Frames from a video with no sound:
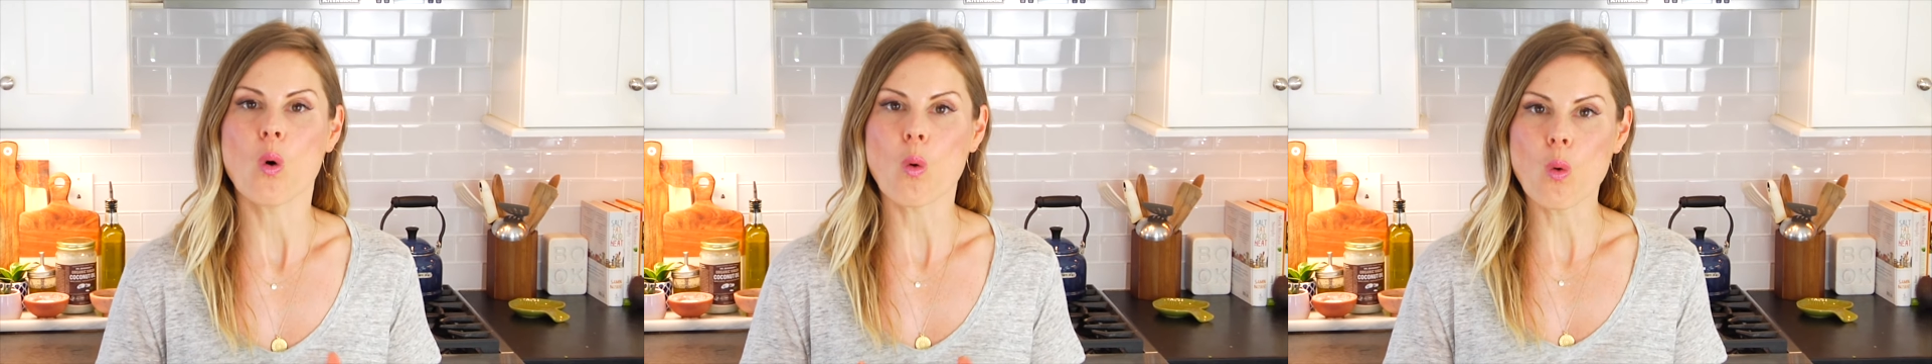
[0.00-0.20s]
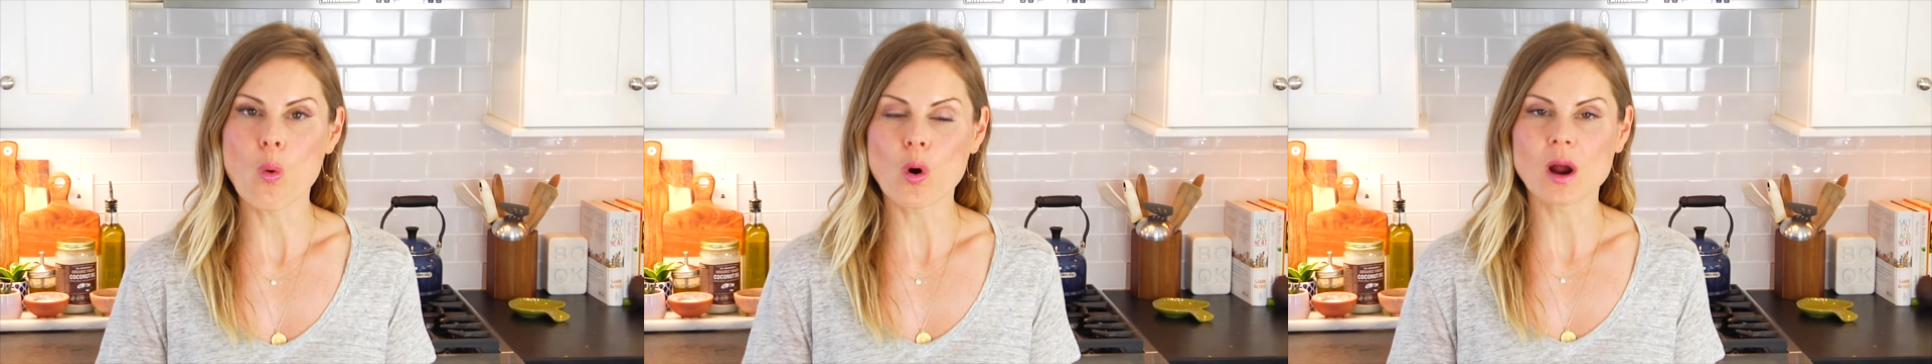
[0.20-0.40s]

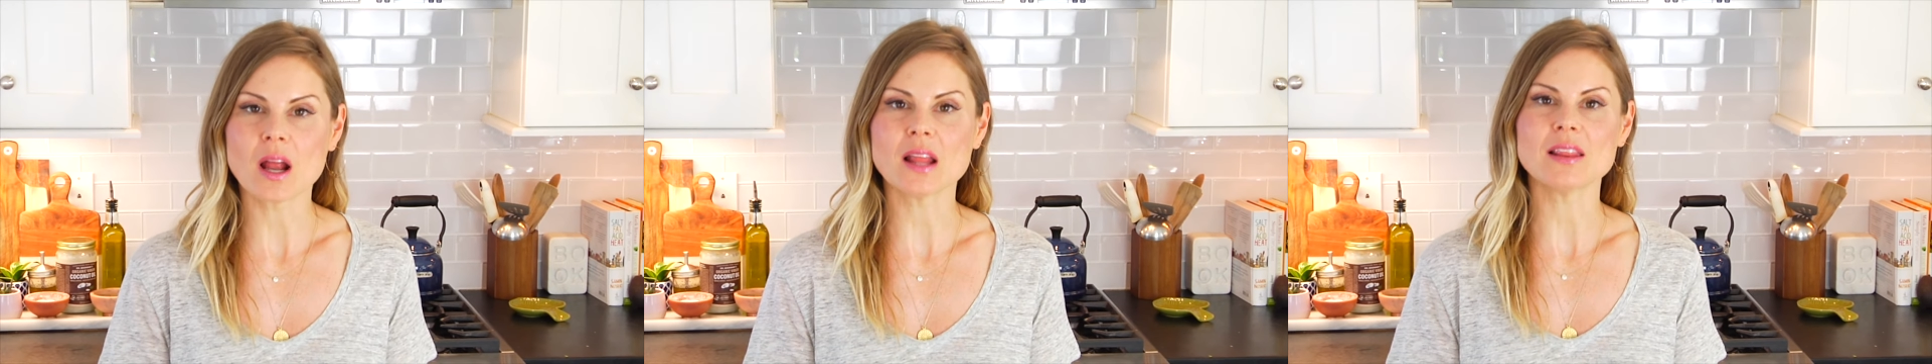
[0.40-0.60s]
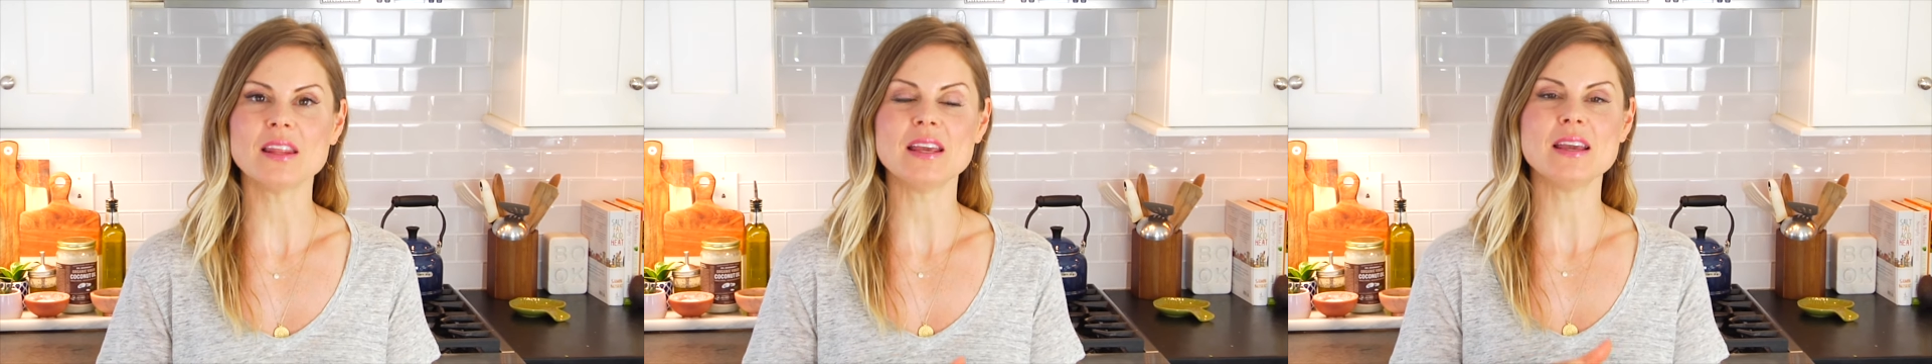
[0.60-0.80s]

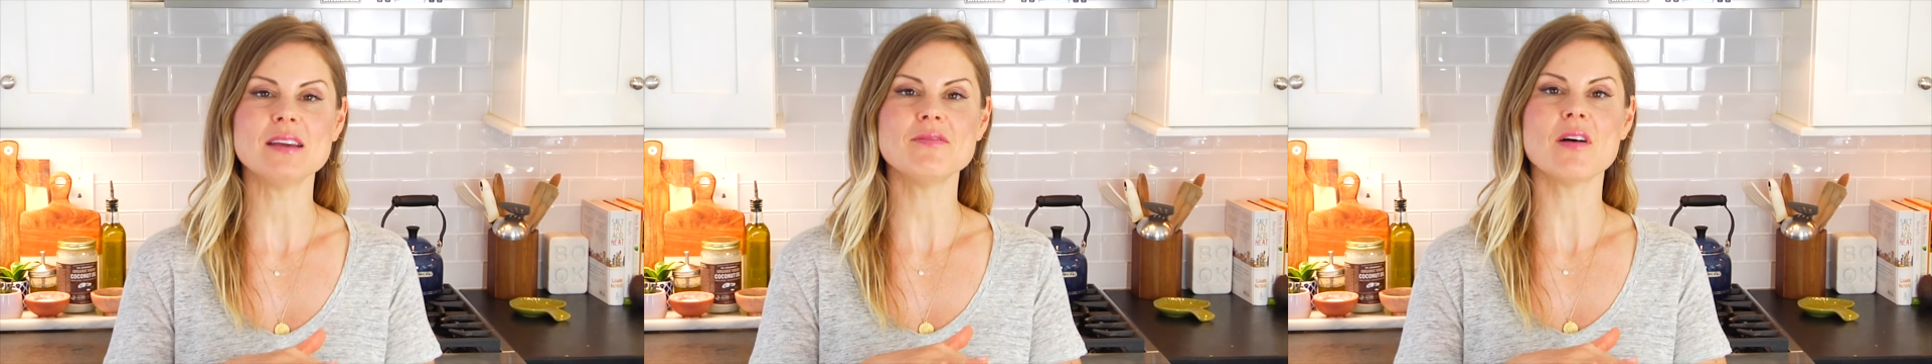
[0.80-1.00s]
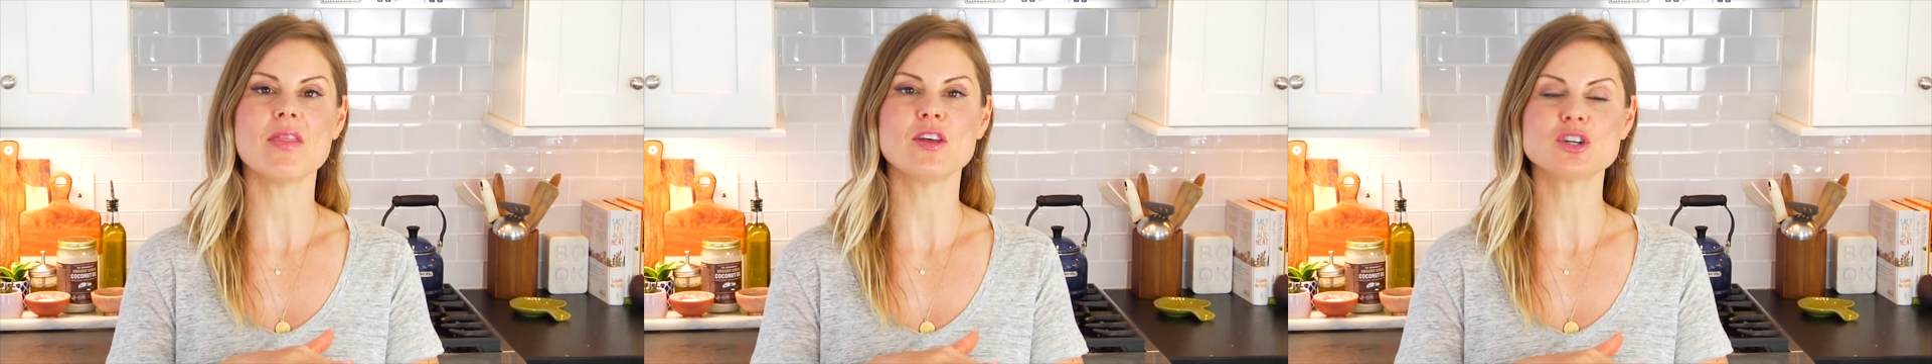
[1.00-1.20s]
or
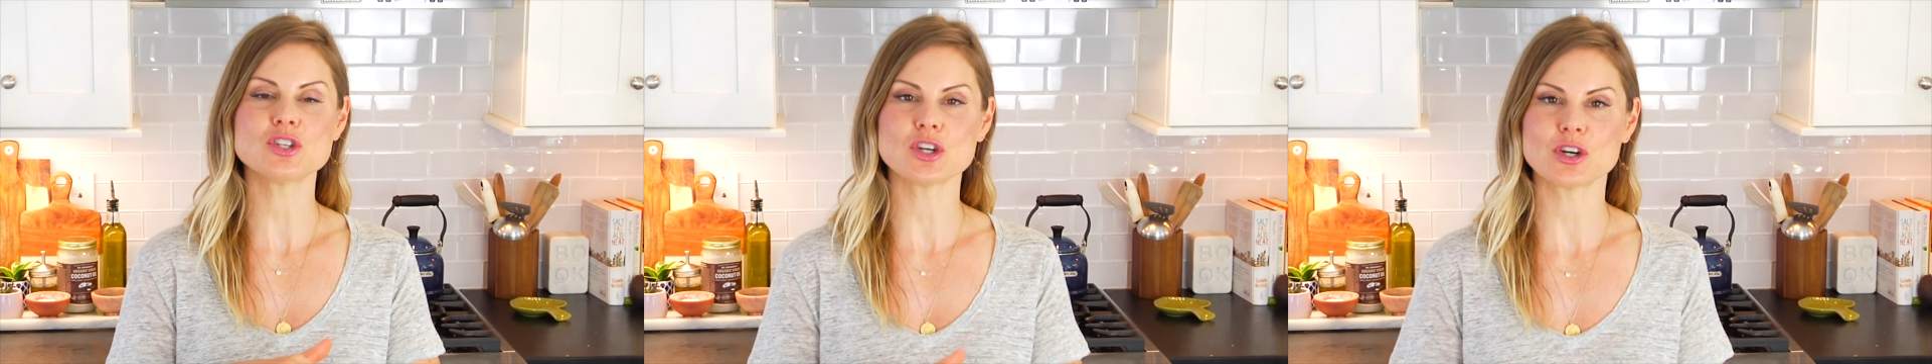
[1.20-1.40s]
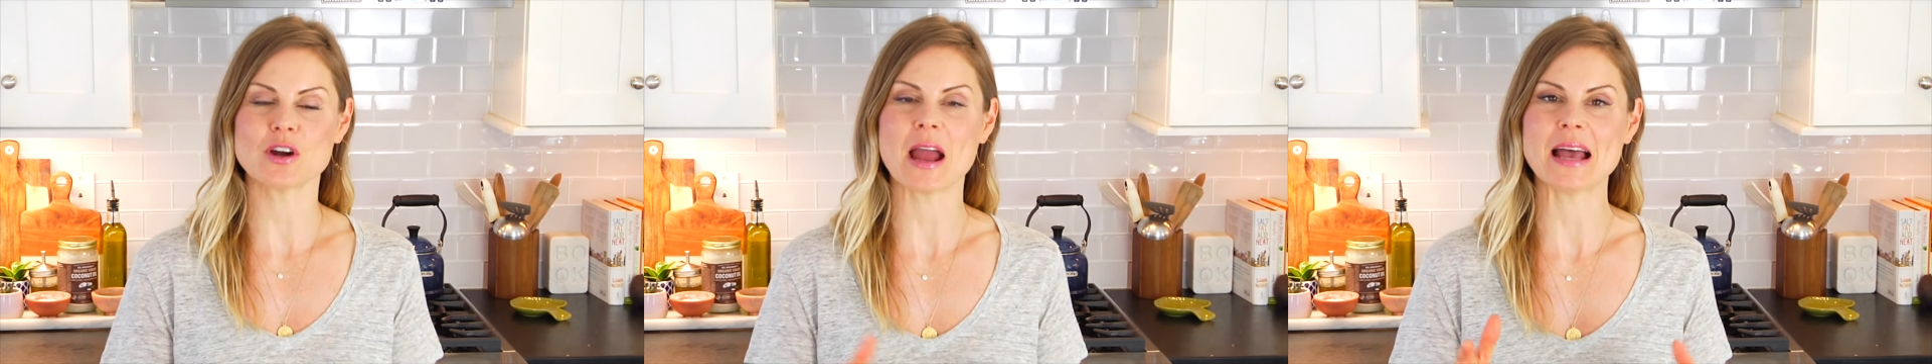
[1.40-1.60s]
leave the
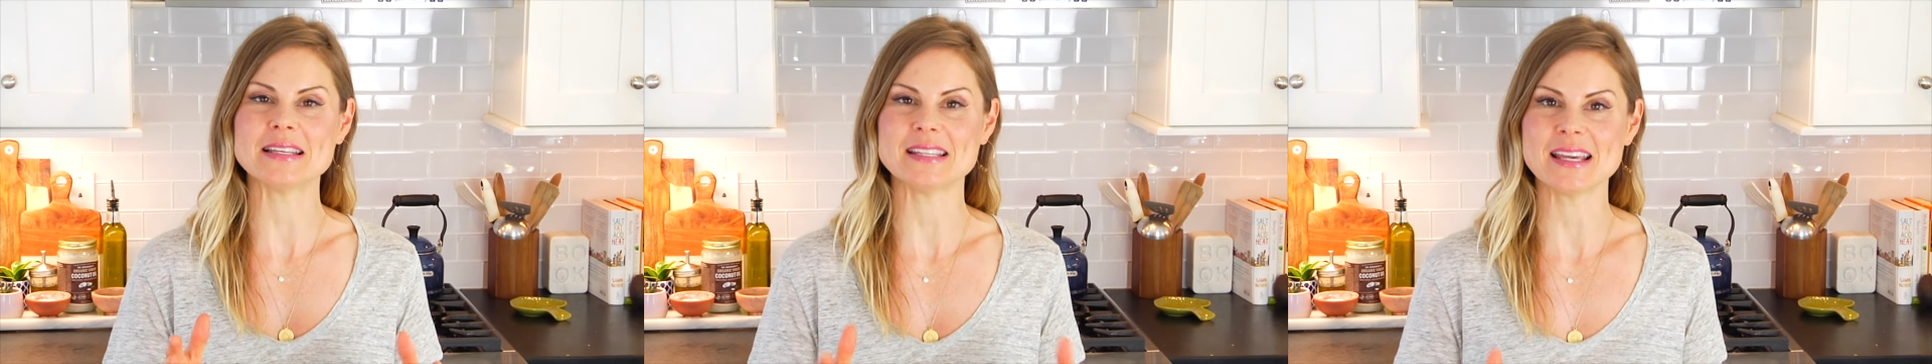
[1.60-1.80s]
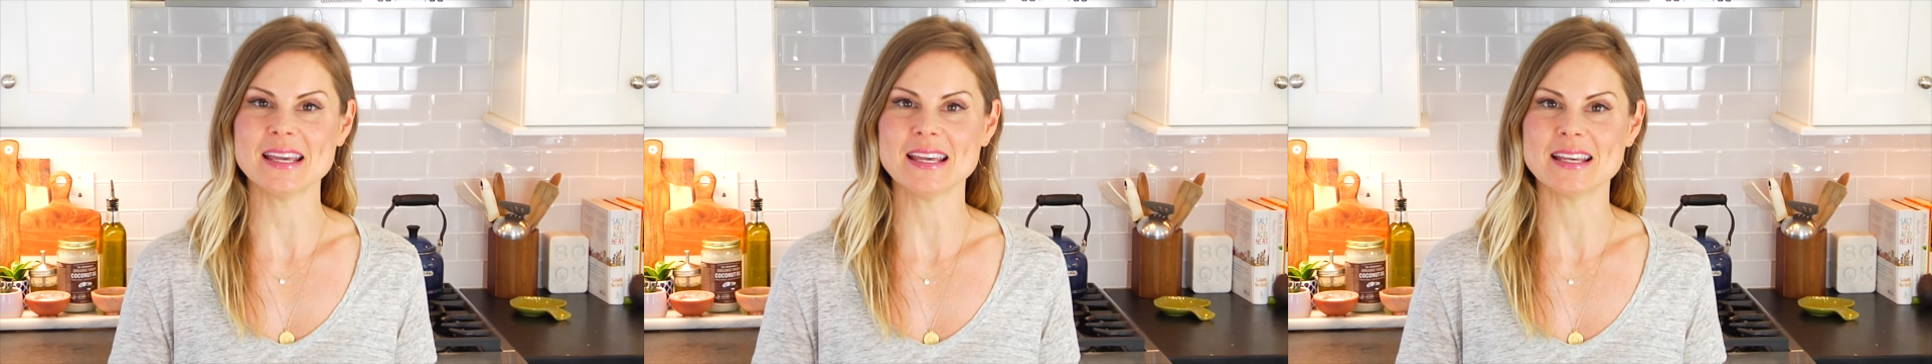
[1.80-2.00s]
sugar
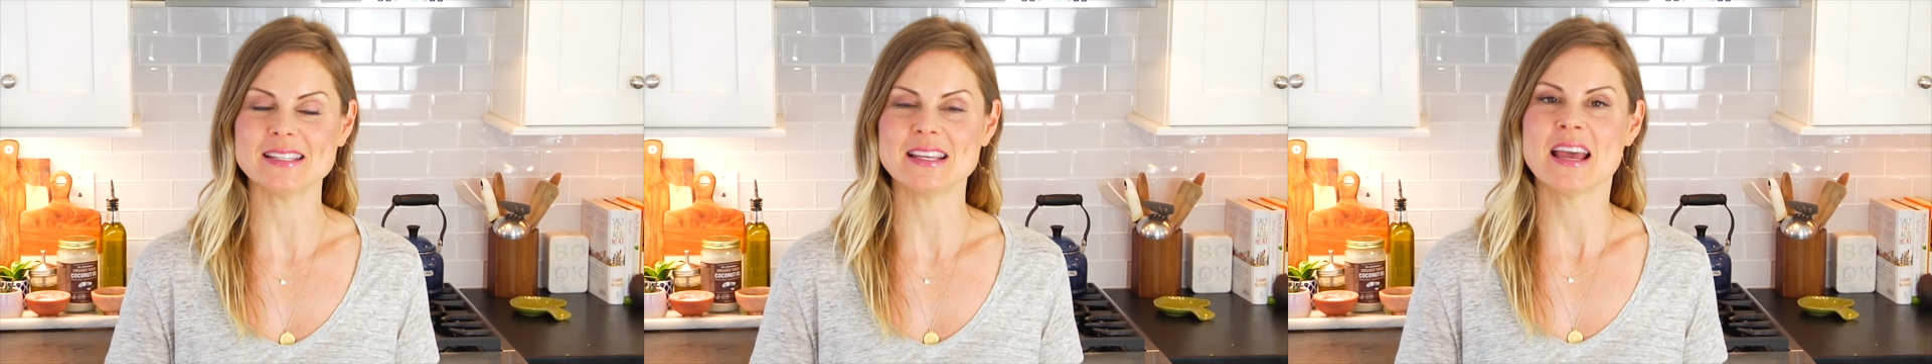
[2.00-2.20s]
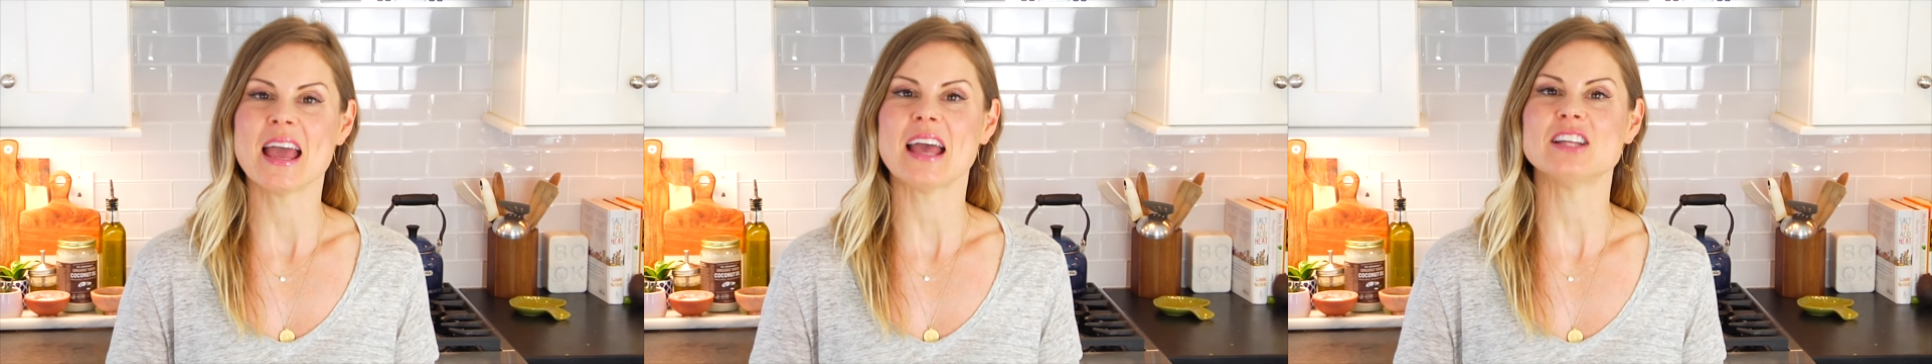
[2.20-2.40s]
as is